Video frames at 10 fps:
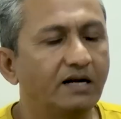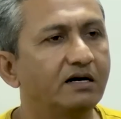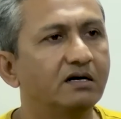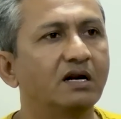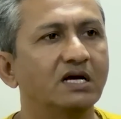
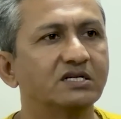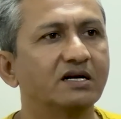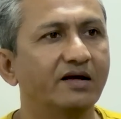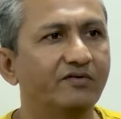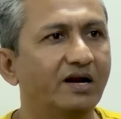
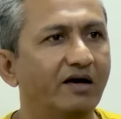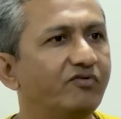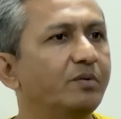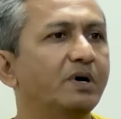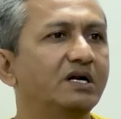international level,
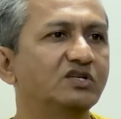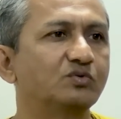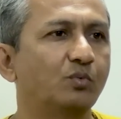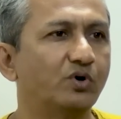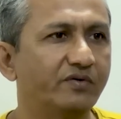everybody
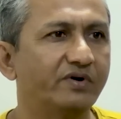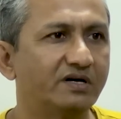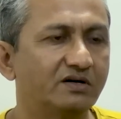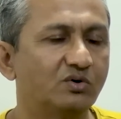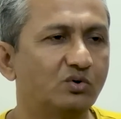is
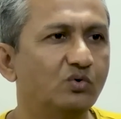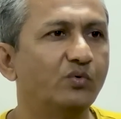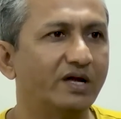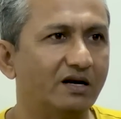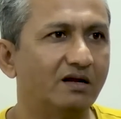motivated to do well.